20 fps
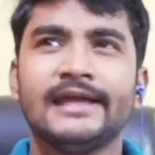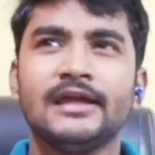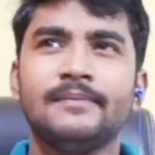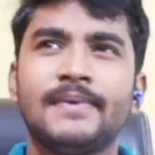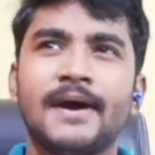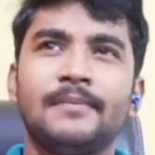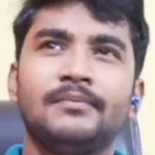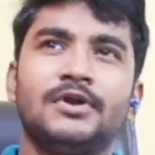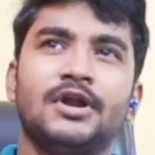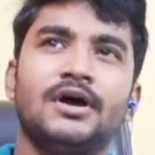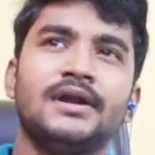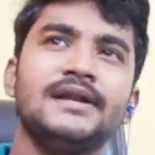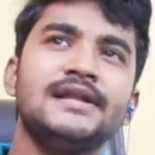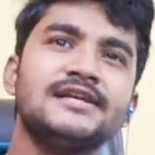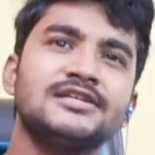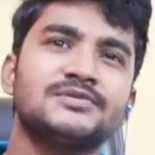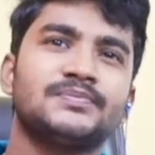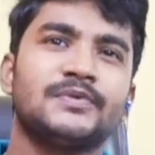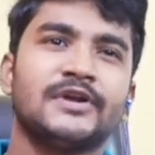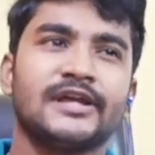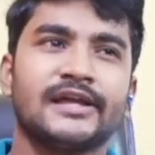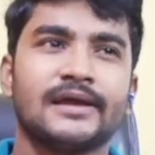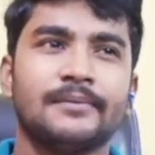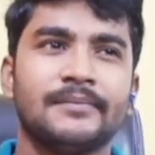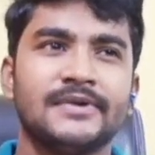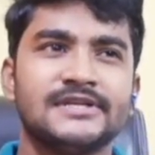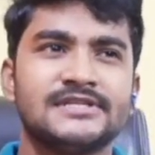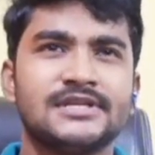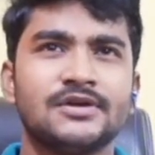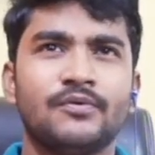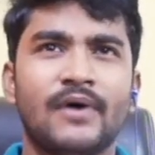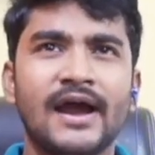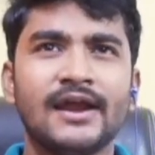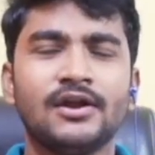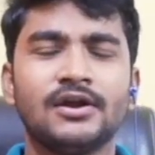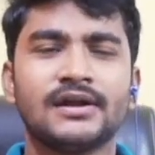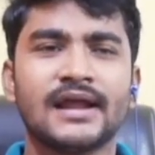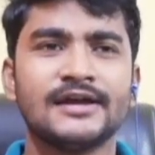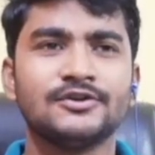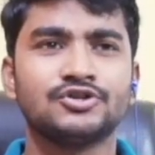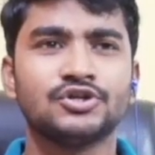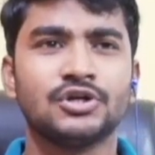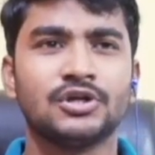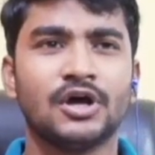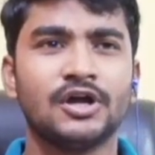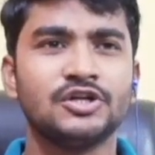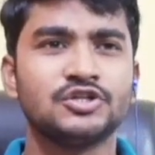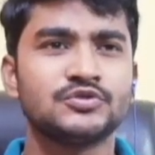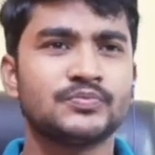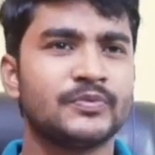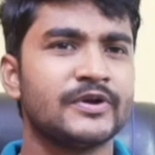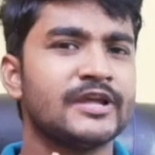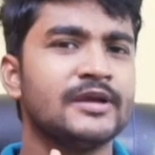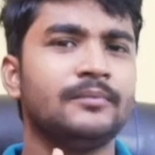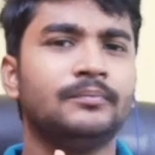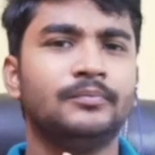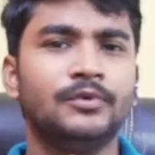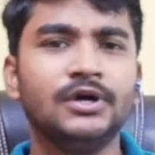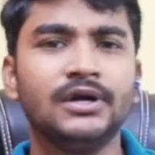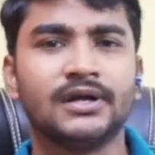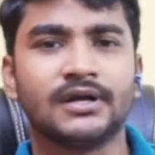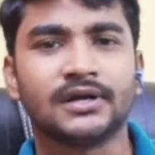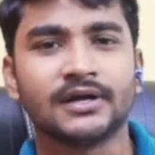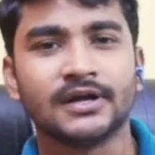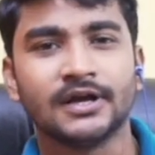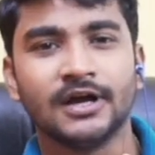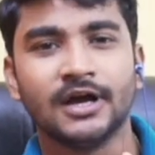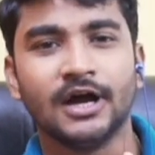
if I'm learning Spring MVC, why not I should learn Spring Boot?